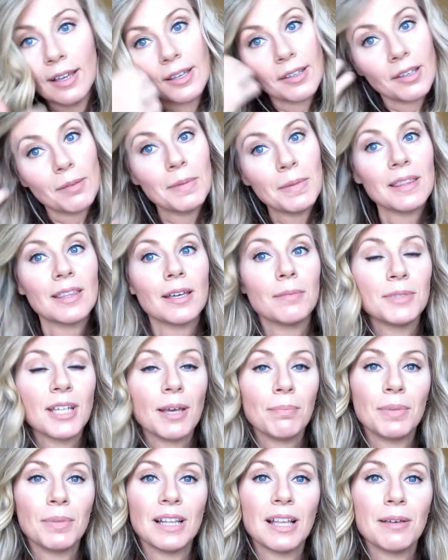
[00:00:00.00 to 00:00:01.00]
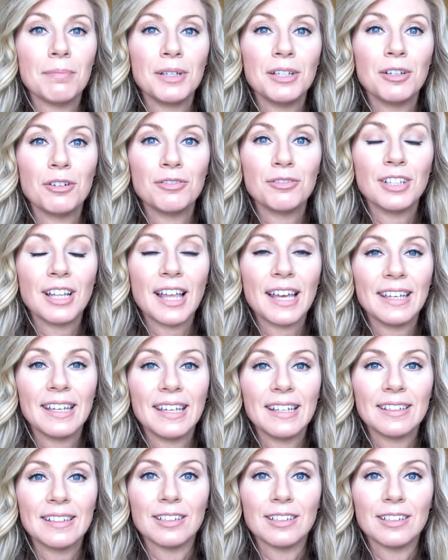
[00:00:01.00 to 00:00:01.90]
give me a thumbs up and let me know if you like it.